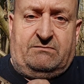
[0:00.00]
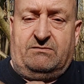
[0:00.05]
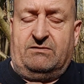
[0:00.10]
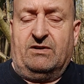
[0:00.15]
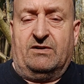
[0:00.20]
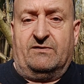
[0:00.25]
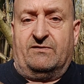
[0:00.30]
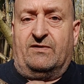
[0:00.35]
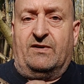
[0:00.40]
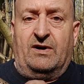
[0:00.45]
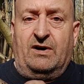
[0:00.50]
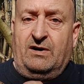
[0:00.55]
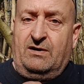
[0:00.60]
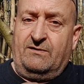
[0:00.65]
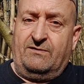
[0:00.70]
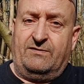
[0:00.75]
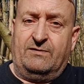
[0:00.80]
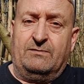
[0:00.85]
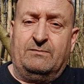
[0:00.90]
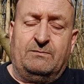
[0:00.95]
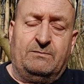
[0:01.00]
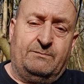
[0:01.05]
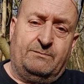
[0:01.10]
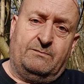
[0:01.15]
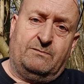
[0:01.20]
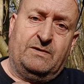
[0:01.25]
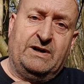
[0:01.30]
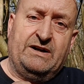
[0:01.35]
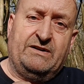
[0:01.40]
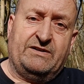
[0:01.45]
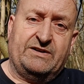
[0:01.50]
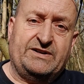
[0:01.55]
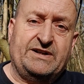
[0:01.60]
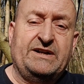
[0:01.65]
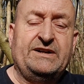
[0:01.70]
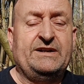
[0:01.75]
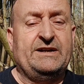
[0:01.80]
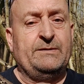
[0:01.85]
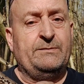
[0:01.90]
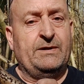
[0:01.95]
not far from where I
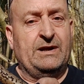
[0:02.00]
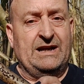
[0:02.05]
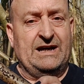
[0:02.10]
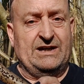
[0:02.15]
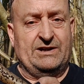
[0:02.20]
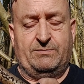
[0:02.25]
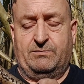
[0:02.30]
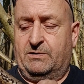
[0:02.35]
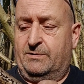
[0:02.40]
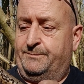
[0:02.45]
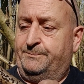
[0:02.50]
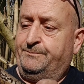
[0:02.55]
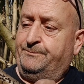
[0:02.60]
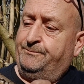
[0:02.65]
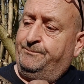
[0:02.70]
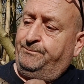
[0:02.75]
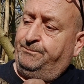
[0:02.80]
sent him the last one.